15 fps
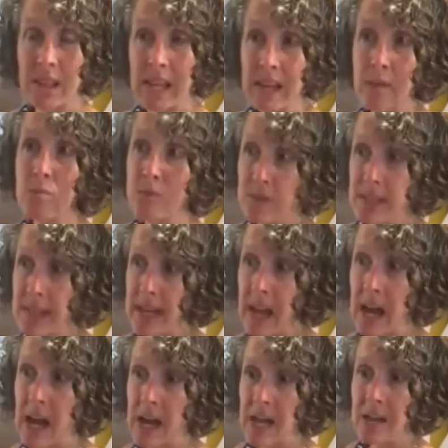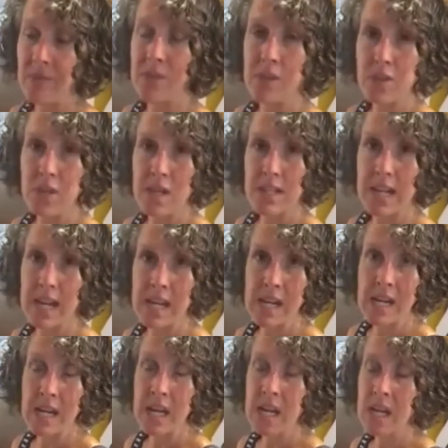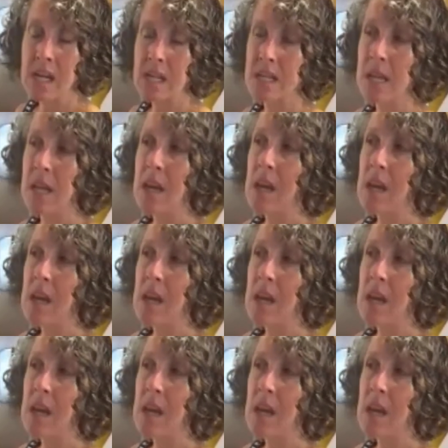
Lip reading: like really hot if you're sauteing it,